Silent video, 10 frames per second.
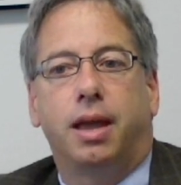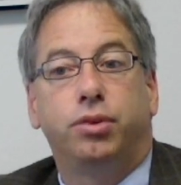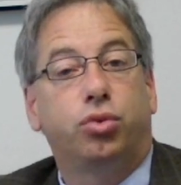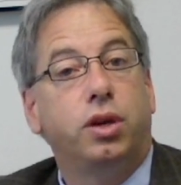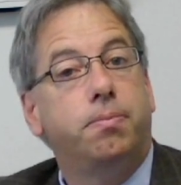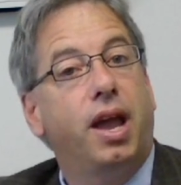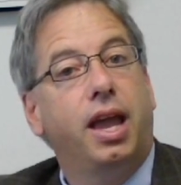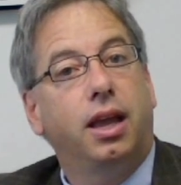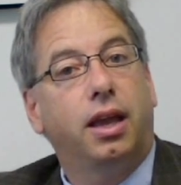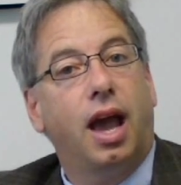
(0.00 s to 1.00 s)
and between
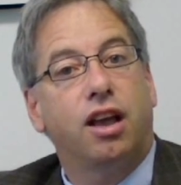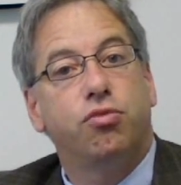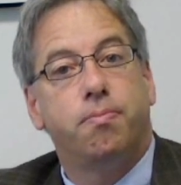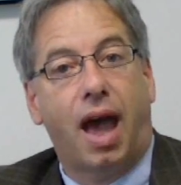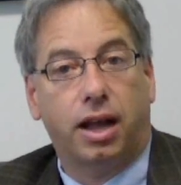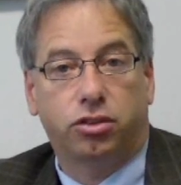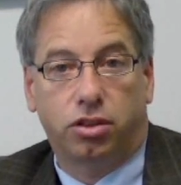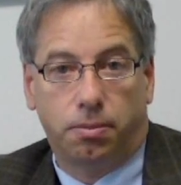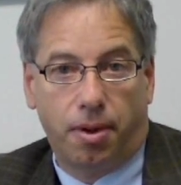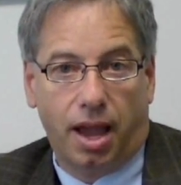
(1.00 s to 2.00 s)
paying cash back
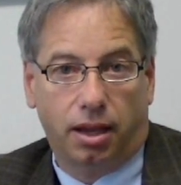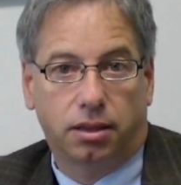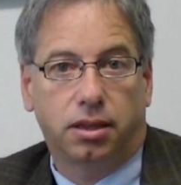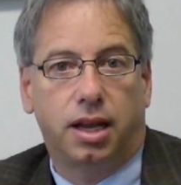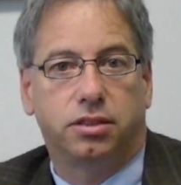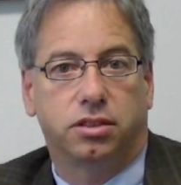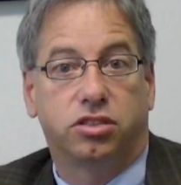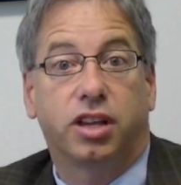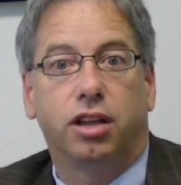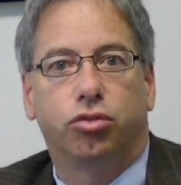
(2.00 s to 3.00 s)
to the bank as a
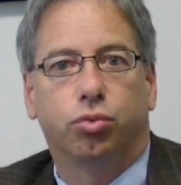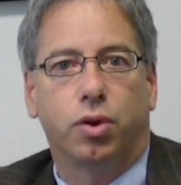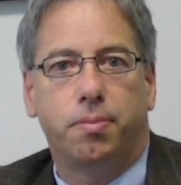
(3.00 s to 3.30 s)
scheduled